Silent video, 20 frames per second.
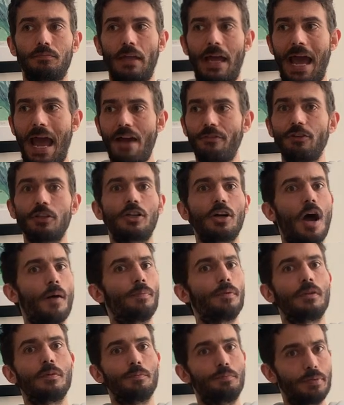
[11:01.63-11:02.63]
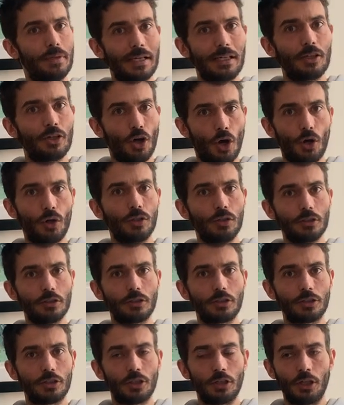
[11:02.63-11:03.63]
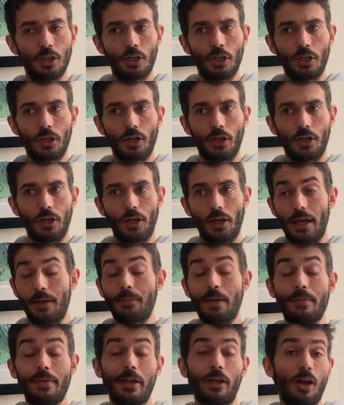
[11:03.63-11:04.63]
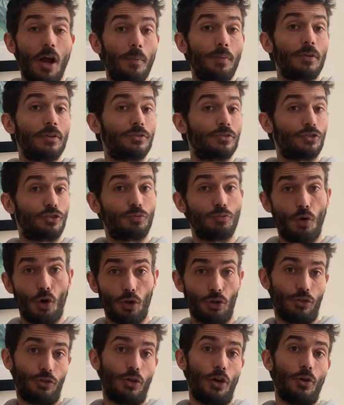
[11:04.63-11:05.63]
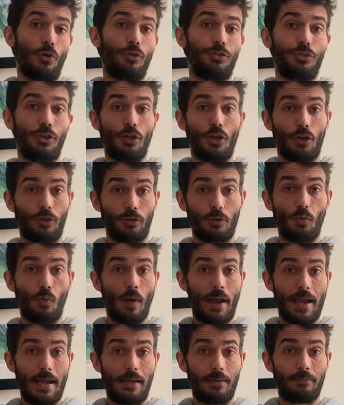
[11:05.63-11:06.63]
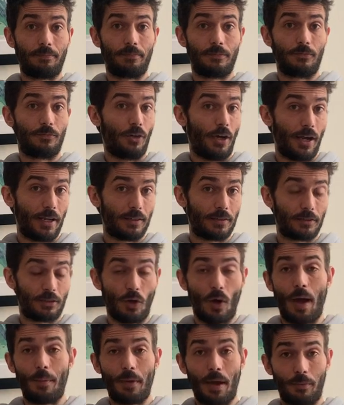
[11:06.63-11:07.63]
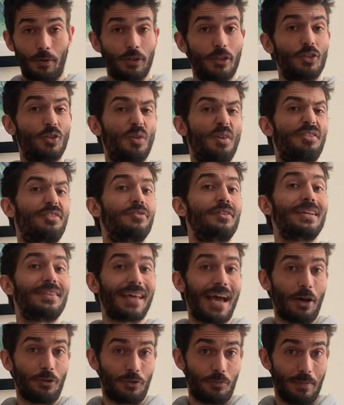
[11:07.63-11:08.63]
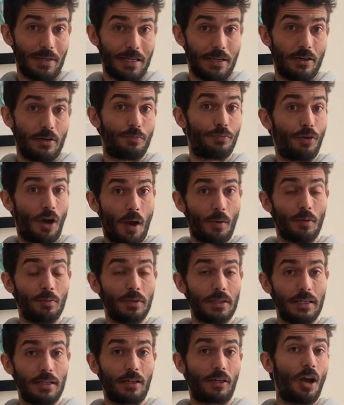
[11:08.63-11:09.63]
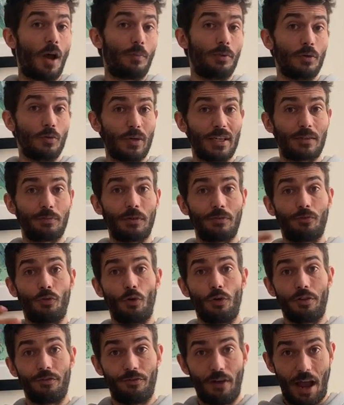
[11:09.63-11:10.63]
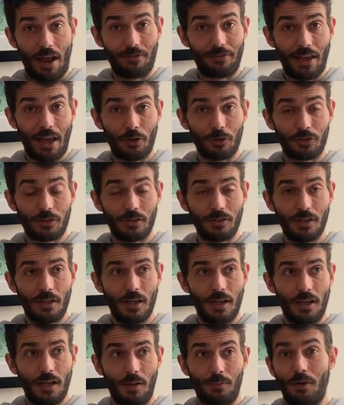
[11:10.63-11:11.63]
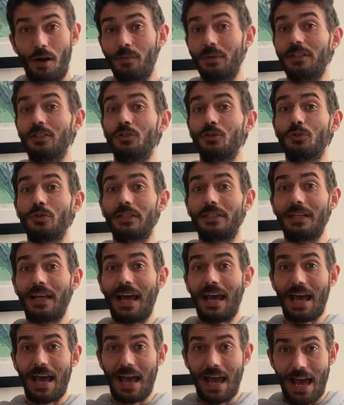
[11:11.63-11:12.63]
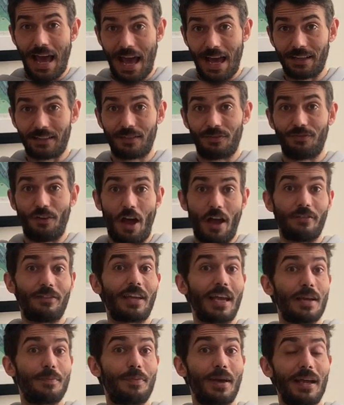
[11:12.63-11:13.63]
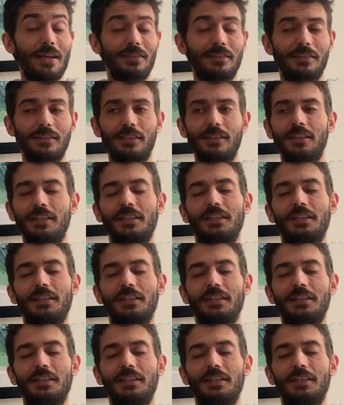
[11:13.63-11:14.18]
have a couple of big goals uh, and maybe a couple of smaller goals along the way right? So I'm, I'm going to do a 3,000 meter probably a couple of weeks before the 5,000, probably do it at 5K pace.